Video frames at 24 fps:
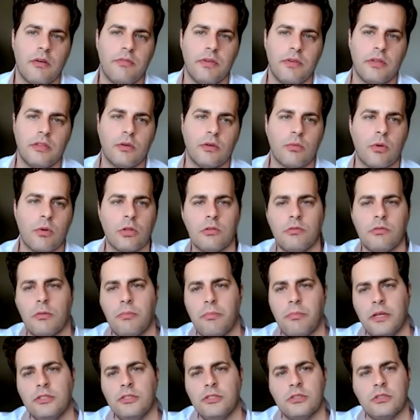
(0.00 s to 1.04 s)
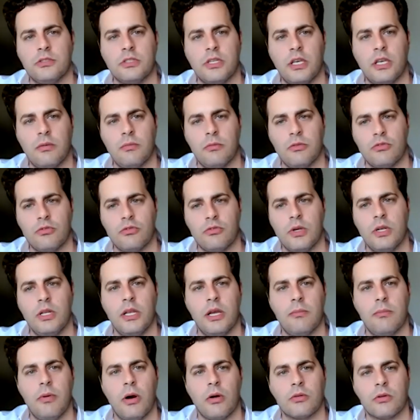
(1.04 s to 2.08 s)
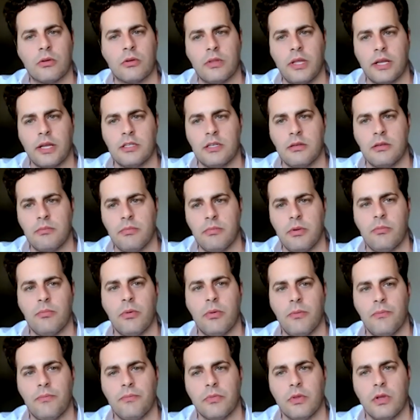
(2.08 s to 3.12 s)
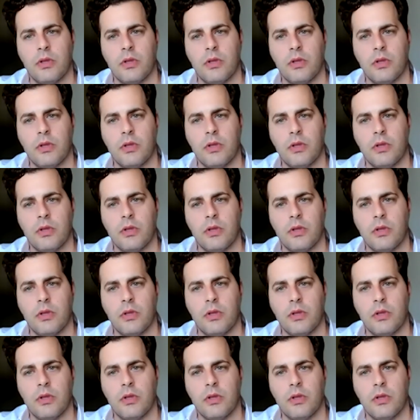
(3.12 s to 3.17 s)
I think the role of a pension scheme is really about connecting people,